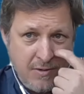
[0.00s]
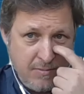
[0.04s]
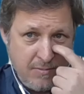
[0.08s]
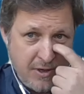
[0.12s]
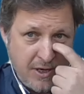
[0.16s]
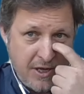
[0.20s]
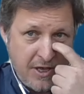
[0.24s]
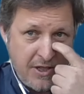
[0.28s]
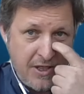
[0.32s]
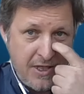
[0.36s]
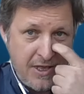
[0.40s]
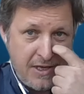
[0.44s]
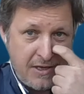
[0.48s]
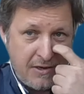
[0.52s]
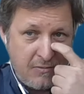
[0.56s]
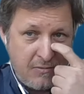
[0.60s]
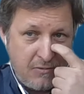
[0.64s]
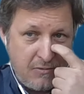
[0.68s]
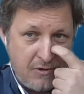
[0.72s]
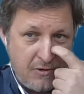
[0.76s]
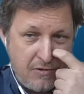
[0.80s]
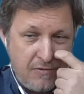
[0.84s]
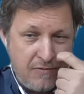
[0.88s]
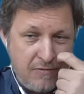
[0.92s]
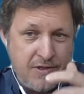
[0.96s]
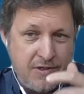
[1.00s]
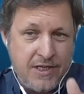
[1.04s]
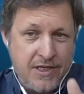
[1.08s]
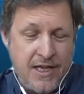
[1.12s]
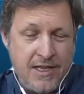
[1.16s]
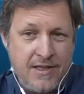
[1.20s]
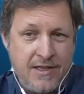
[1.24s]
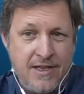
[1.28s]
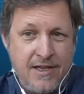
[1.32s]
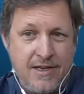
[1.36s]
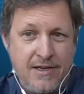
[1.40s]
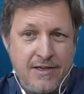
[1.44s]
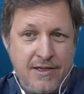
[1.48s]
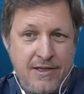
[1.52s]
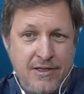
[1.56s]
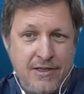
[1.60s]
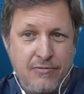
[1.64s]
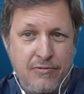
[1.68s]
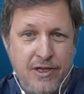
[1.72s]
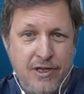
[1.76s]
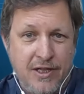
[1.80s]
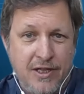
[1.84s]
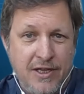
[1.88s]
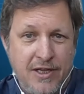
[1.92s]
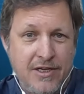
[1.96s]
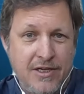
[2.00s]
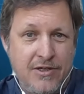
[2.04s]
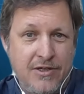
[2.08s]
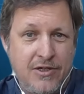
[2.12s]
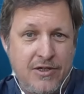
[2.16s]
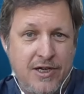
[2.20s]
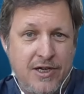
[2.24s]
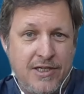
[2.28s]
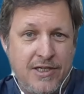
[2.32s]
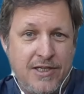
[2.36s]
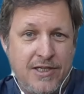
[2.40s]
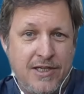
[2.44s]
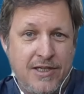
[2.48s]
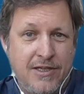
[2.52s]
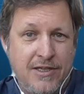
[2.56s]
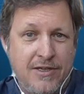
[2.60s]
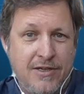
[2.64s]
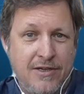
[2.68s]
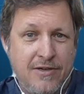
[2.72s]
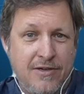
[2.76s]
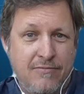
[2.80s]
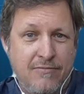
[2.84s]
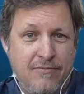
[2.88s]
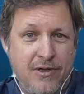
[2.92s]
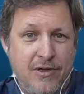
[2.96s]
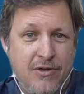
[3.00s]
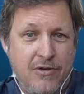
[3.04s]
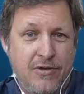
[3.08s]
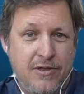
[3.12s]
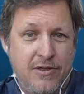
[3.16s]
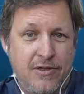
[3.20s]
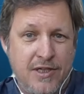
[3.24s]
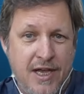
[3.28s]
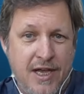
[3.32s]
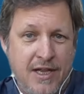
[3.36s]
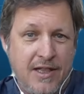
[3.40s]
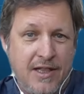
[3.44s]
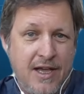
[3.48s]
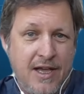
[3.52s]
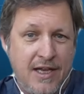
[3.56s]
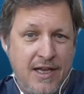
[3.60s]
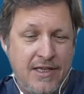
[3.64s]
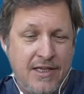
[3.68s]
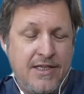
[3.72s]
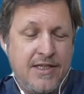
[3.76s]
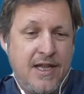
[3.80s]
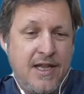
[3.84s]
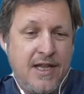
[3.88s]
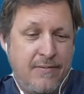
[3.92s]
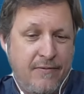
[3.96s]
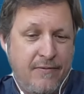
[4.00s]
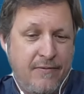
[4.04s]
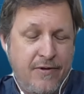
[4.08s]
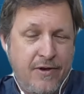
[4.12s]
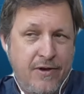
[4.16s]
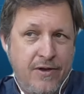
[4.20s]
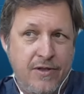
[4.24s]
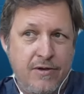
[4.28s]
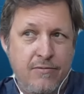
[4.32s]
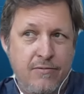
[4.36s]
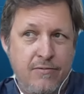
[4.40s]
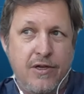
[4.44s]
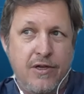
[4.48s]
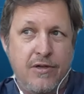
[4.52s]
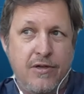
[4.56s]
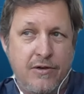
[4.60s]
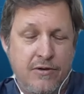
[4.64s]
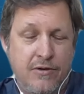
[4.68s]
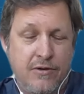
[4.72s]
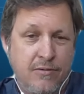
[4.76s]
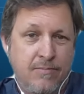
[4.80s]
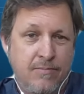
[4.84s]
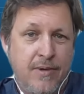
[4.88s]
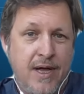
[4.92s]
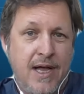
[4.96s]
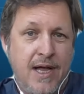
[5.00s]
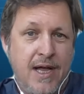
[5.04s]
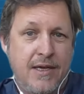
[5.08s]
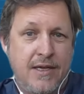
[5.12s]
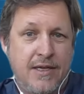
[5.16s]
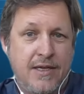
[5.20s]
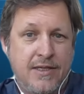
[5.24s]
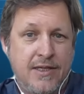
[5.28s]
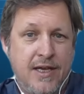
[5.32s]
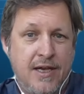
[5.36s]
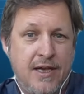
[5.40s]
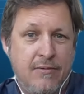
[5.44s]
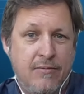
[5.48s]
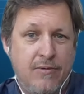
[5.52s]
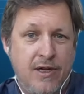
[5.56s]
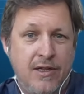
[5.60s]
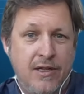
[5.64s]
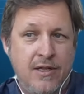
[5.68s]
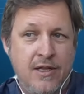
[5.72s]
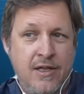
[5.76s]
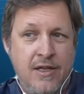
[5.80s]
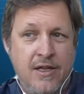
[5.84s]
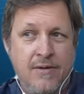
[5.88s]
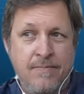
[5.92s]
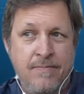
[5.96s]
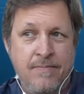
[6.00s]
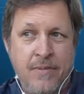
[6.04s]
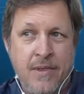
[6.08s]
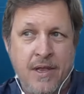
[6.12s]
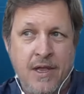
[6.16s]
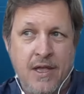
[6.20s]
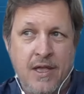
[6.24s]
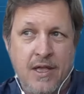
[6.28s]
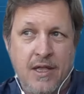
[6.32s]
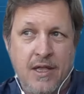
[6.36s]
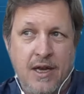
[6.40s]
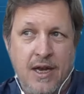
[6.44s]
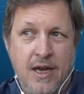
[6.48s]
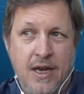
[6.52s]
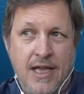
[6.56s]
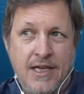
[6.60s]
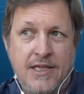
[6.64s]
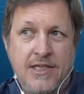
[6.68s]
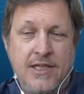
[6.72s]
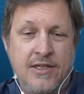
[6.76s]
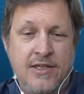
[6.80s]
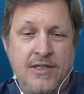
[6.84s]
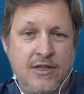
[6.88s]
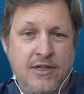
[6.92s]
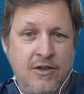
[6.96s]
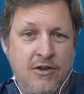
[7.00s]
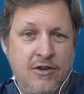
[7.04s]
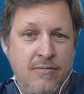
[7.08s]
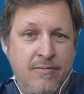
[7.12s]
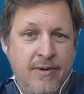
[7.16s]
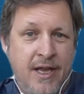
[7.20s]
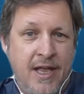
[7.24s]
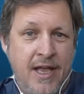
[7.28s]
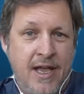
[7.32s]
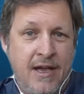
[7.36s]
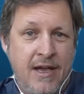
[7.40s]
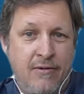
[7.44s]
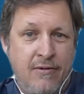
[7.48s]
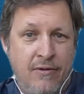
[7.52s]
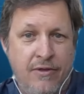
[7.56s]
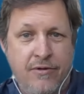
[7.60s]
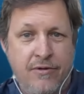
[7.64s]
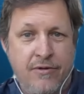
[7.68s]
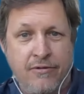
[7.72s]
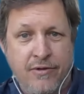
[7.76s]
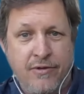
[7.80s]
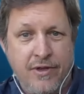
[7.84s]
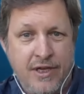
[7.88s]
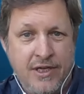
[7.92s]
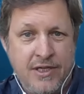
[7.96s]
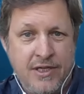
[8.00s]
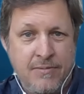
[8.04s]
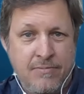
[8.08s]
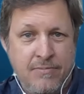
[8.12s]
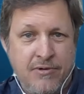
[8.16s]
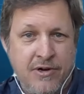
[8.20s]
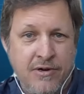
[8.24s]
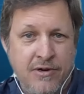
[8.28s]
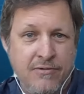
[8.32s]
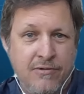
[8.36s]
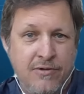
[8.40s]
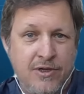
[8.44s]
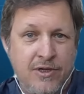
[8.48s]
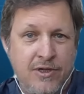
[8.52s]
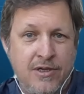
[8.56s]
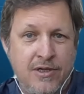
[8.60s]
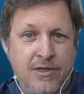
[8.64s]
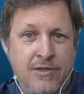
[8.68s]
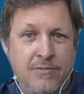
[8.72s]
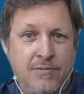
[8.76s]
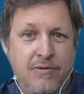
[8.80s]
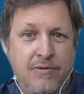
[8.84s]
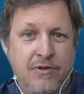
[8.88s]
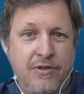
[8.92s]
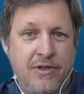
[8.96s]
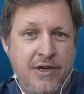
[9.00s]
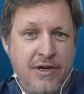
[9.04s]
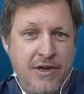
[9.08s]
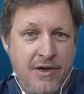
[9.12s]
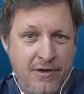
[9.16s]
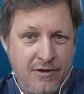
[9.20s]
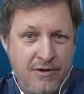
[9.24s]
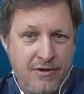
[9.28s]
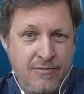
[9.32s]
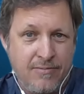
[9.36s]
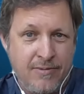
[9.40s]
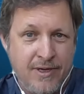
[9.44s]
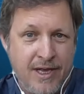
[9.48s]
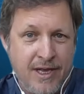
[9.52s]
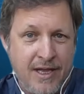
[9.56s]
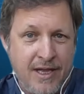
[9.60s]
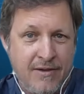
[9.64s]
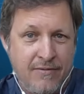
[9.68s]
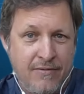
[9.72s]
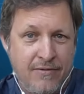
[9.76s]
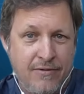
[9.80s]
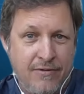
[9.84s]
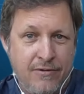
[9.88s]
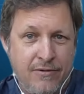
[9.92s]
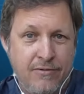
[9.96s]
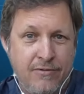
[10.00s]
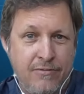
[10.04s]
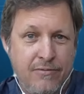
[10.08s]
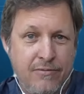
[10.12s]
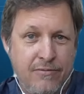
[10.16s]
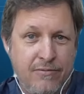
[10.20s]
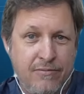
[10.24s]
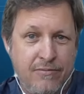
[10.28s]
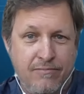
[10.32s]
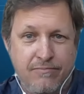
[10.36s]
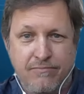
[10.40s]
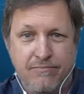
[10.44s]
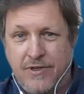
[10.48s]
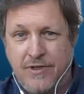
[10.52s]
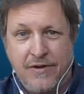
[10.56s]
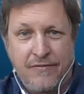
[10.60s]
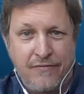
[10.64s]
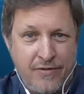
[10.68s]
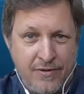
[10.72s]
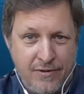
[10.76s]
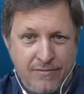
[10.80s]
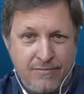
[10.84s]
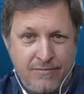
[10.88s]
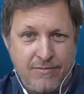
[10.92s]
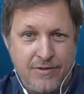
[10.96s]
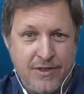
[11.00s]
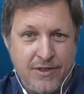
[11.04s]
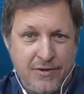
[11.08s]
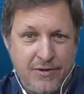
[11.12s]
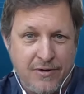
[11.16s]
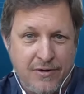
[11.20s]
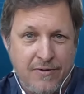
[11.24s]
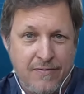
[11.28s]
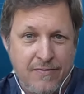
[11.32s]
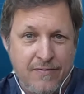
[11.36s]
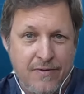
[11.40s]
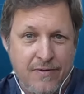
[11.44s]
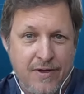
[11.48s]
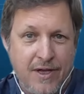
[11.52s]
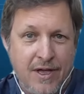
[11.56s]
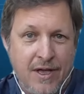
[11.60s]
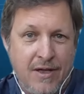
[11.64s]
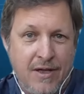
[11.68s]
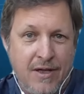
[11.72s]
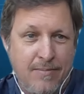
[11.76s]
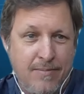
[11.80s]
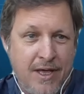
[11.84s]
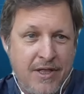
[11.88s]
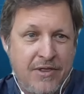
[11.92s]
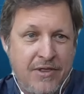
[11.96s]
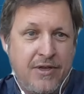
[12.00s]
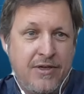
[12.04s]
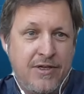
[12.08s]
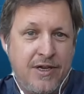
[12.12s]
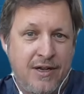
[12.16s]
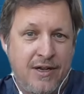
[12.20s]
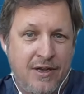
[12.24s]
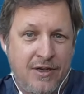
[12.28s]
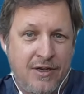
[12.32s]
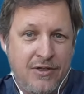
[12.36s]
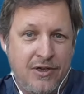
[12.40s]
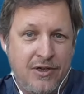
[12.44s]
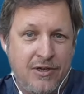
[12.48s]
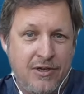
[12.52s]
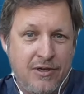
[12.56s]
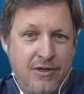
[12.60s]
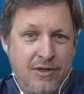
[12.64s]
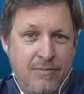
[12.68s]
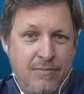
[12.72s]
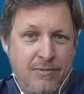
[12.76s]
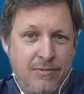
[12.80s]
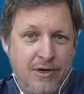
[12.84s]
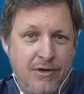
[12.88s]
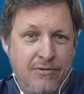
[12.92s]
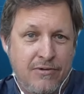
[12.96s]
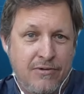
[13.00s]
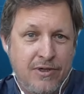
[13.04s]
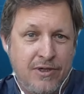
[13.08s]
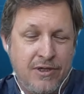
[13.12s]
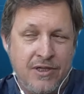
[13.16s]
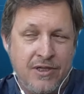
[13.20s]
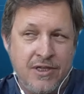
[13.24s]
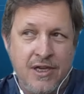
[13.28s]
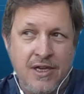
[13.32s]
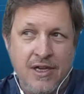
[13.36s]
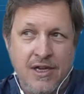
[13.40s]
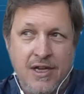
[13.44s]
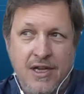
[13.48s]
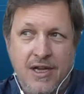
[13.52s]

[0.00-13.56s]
But I think what you've said there is really interesting. You know, we could take that a step further. We could come back and say, well, lessons are coming out through these approaches, but they're not coming out through different sort of methodological approaches.